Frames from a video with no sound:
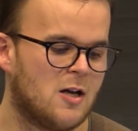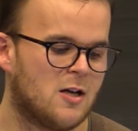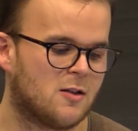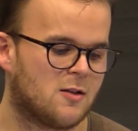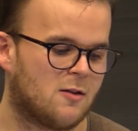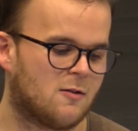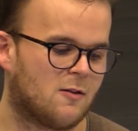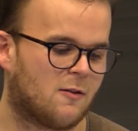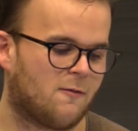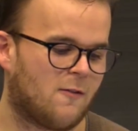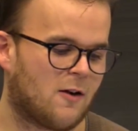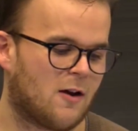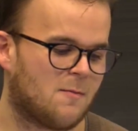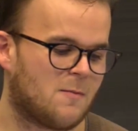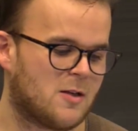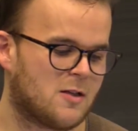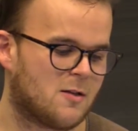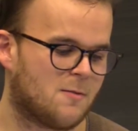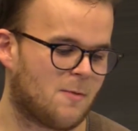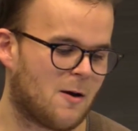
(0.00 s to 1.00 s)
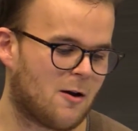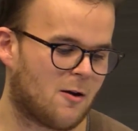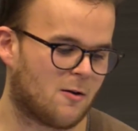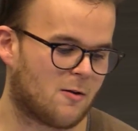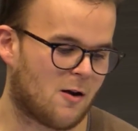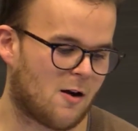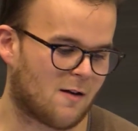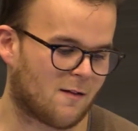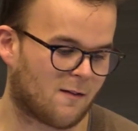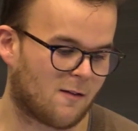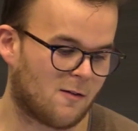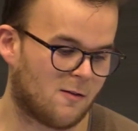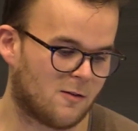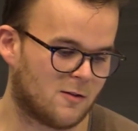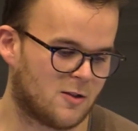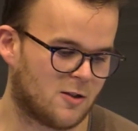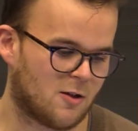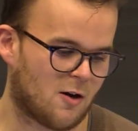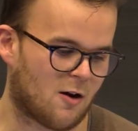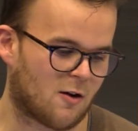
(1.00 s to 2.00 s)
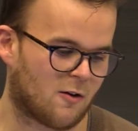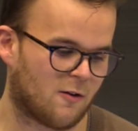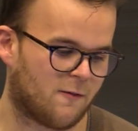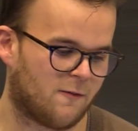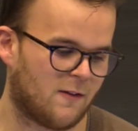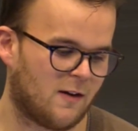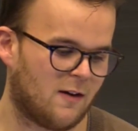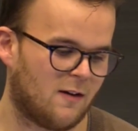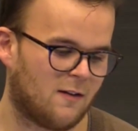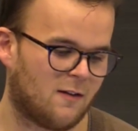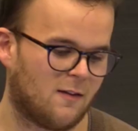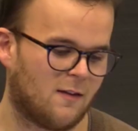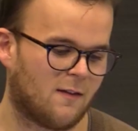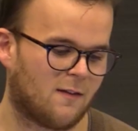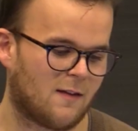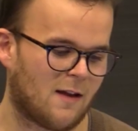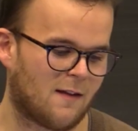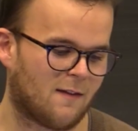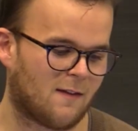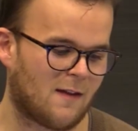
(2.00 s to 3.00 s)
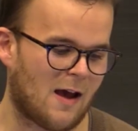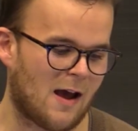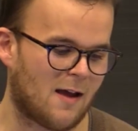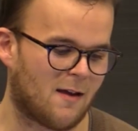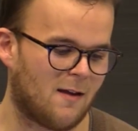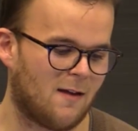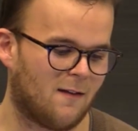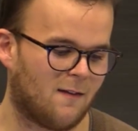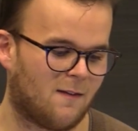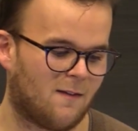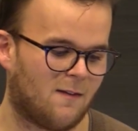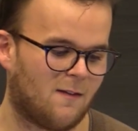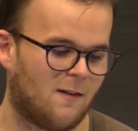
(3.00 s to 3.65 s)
So it's very much a paradoxical geographies in the sense that it's